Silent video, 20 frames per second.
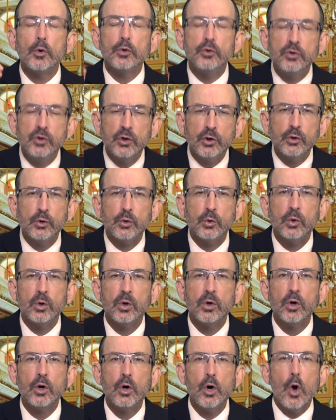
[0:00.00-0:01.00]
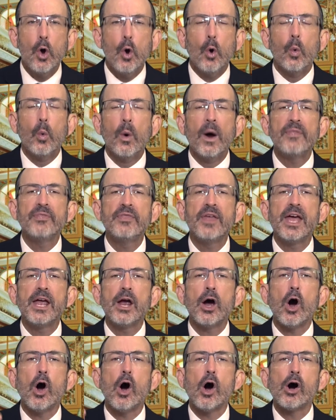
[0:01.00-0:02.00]
do, what
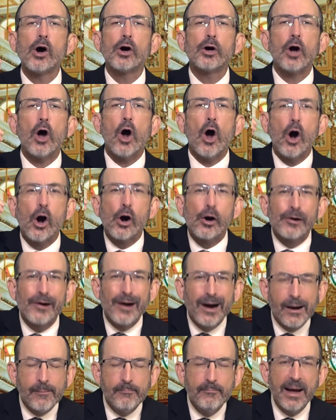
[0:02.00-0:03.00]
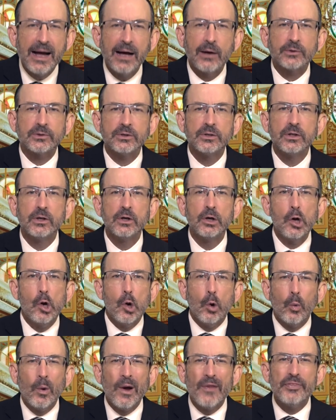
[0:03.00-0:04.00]
they are, are about,
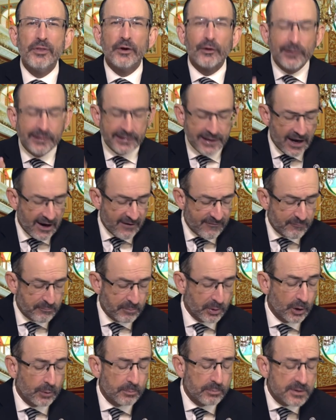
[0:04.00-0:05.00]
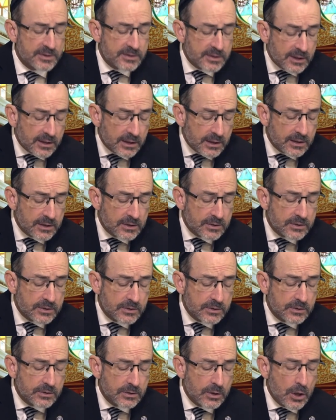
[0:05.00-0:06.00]
what their life purpose
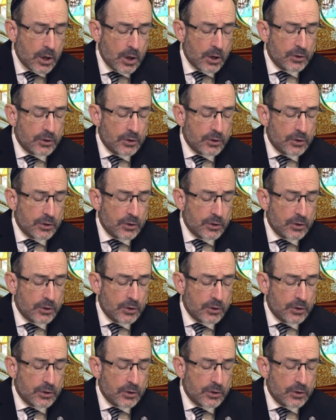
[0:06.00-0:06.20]
is.